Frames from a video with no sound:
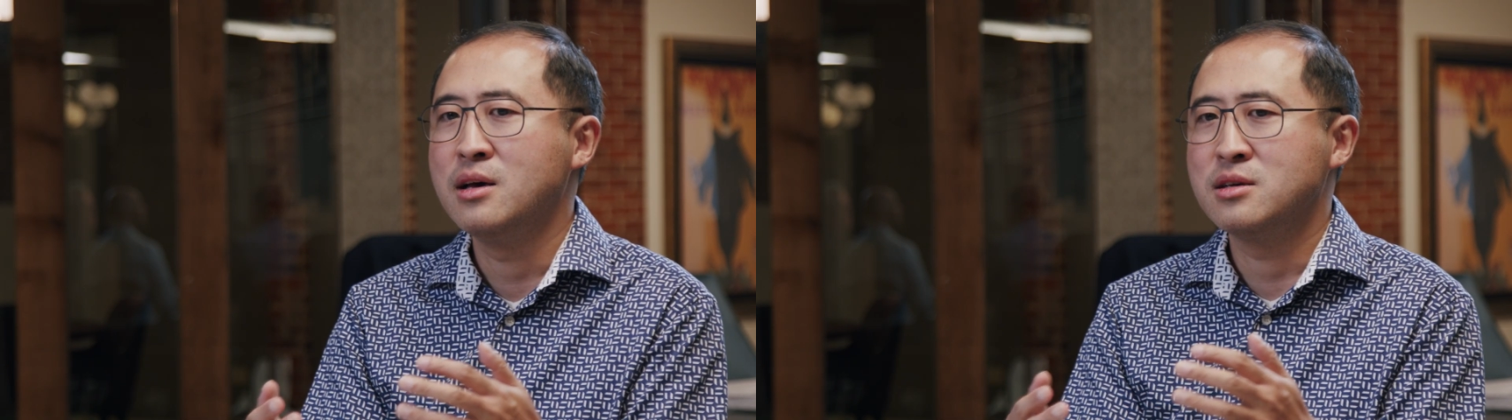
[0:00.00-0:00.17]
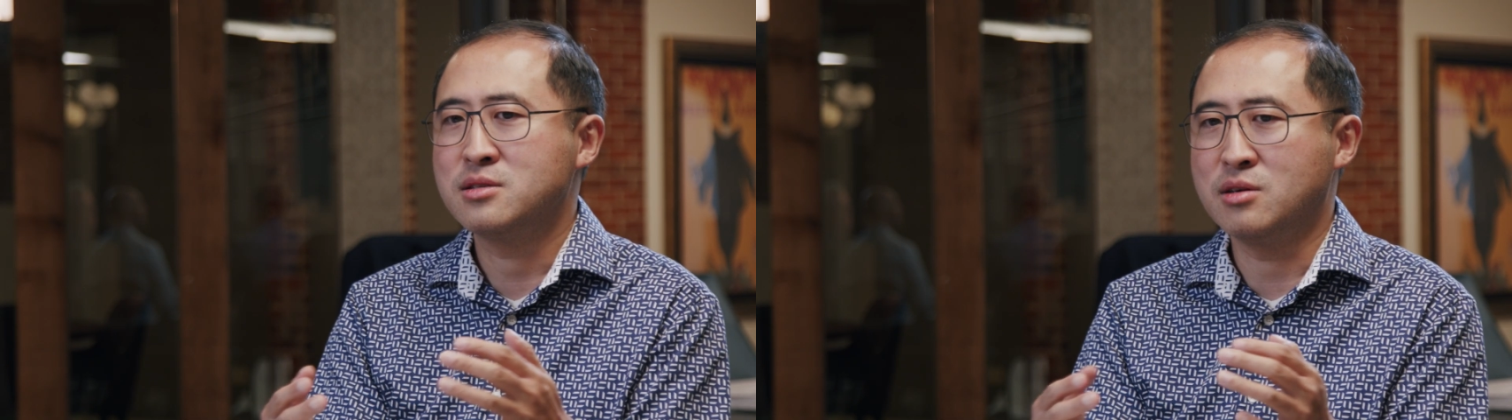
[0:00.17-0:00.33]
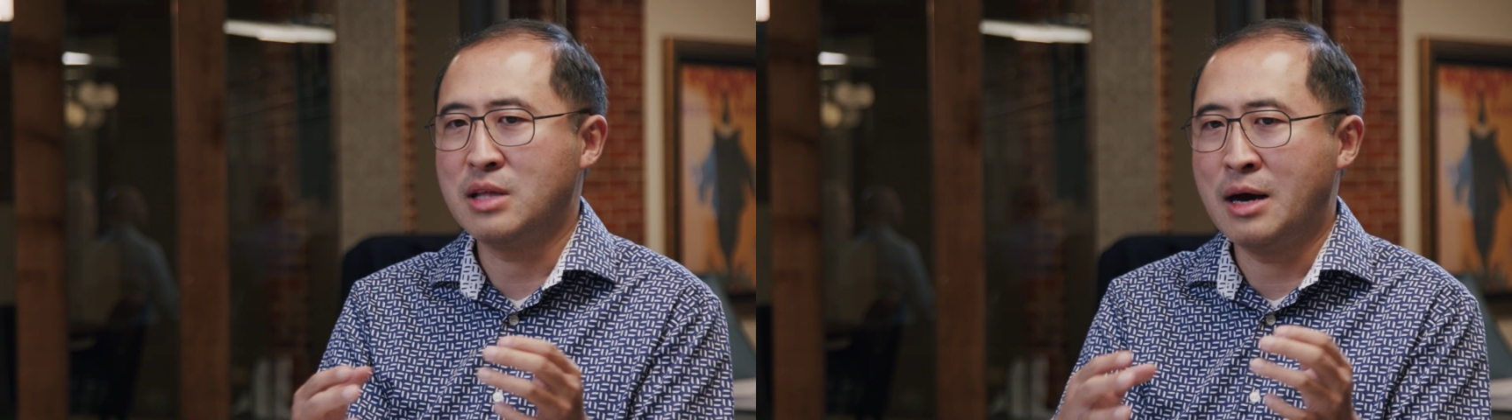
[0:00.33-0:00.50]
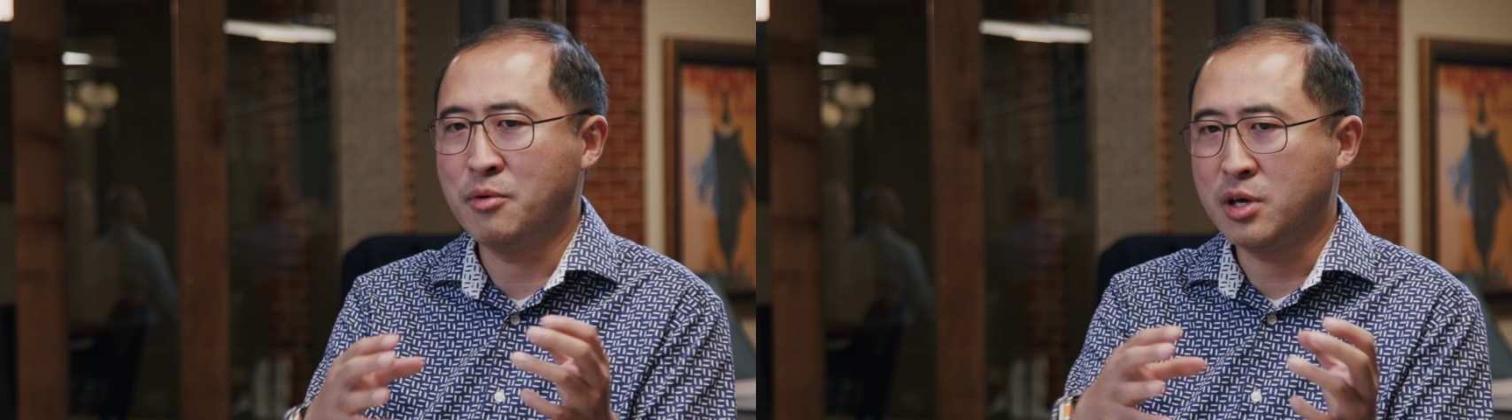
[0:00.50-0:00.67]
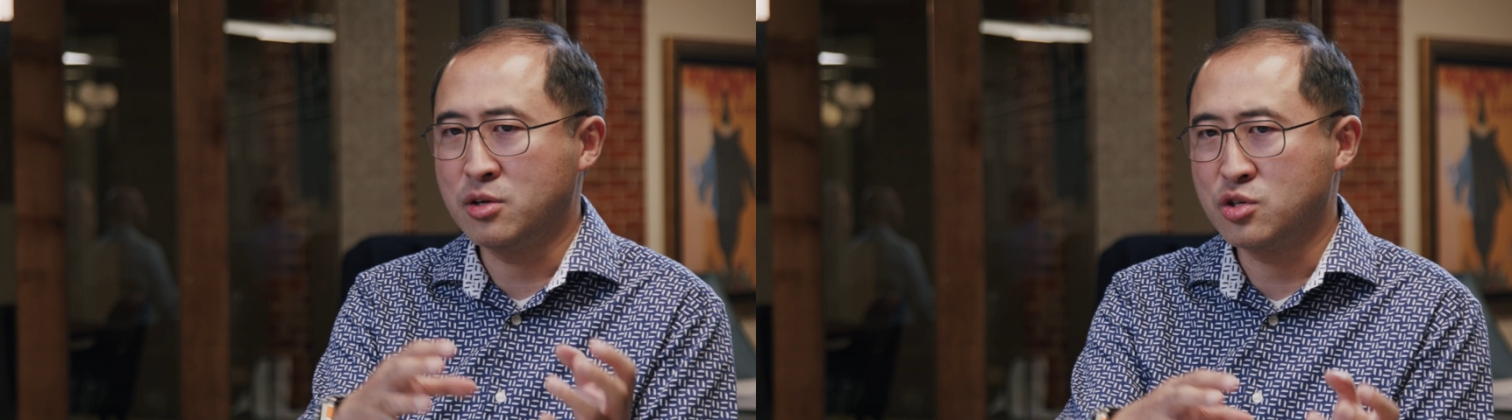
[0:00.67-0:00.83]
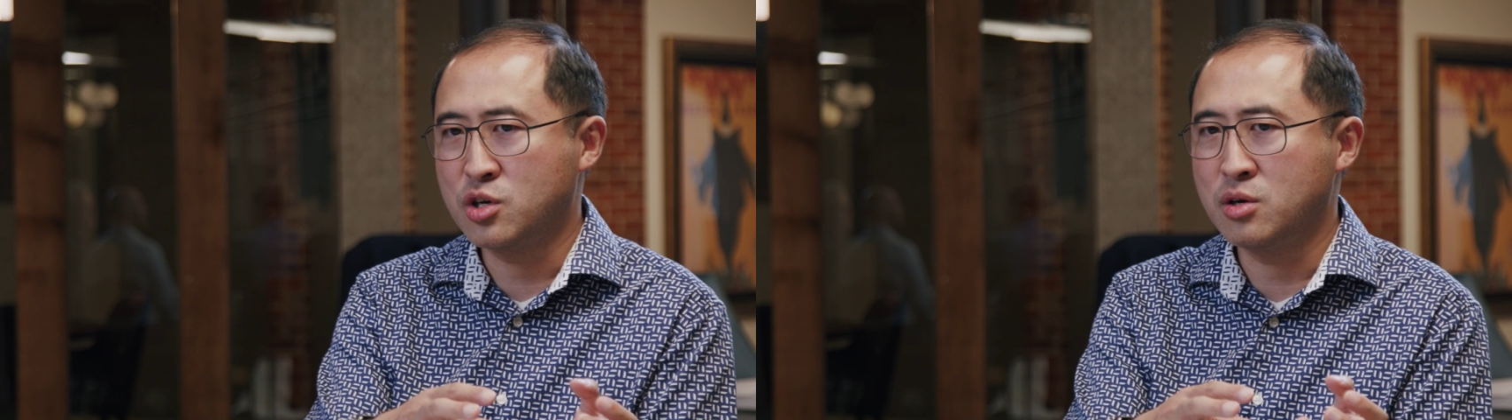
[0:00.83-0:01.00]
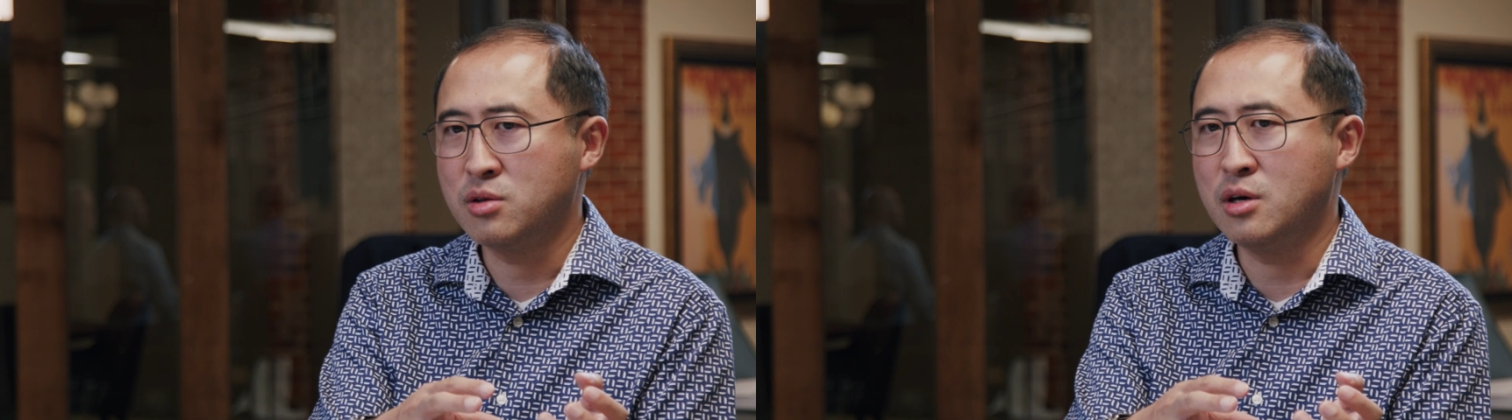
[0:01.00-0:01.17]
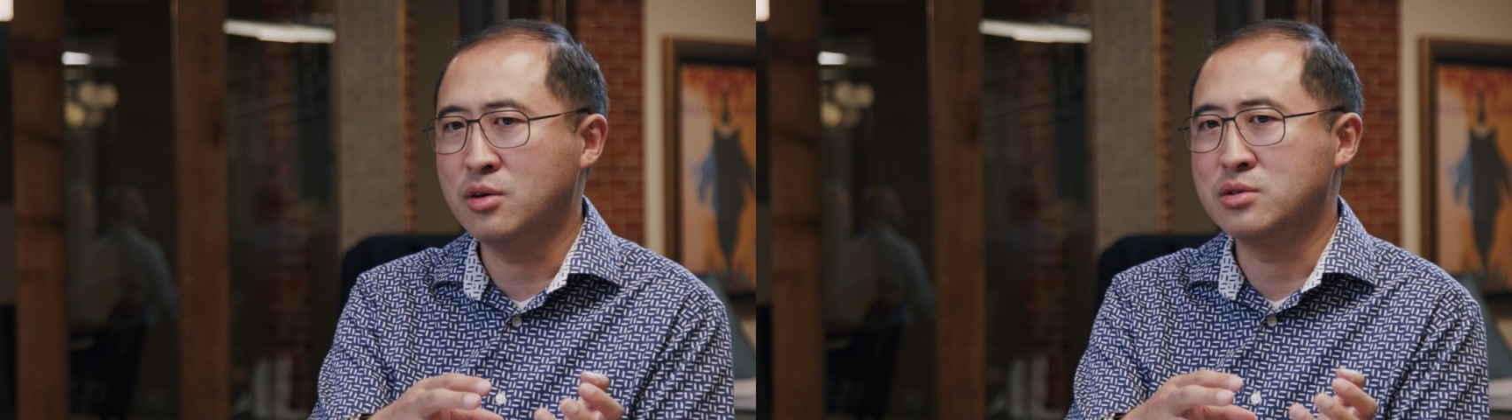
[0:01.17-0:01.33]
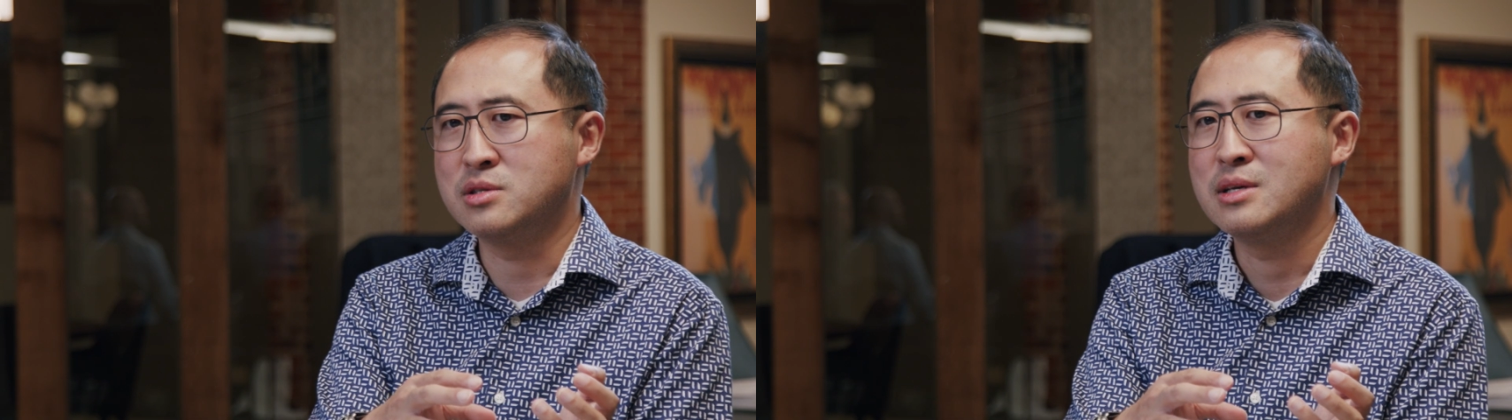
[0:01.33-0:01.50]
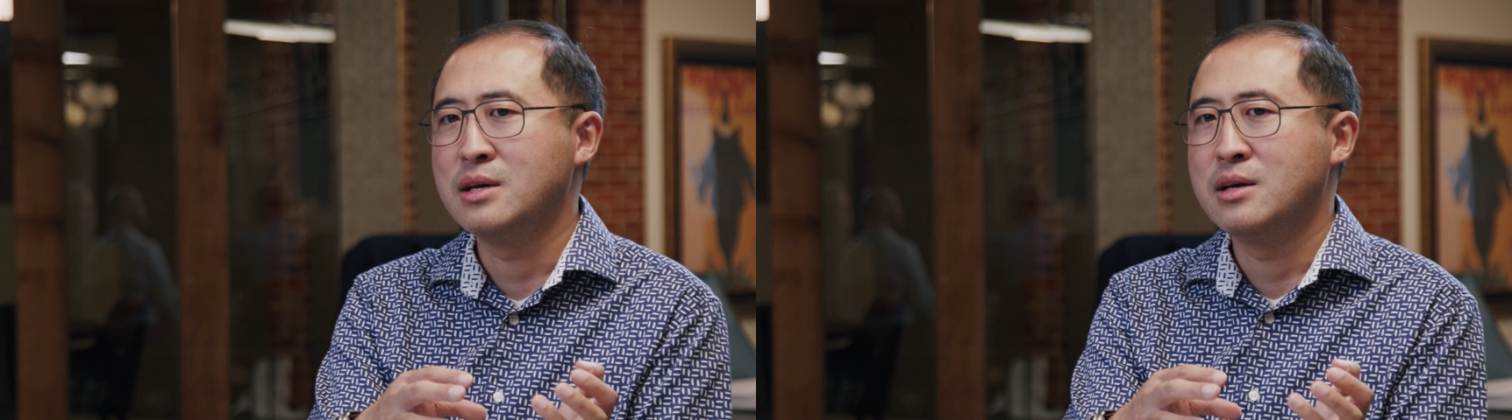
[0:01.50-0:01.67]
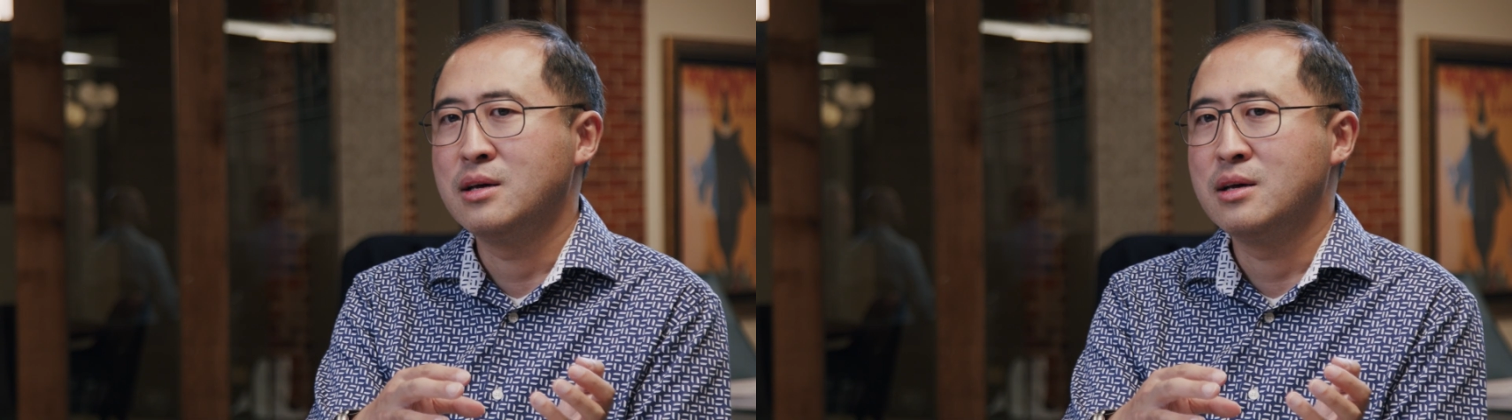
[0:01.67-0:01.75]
so that we can turn those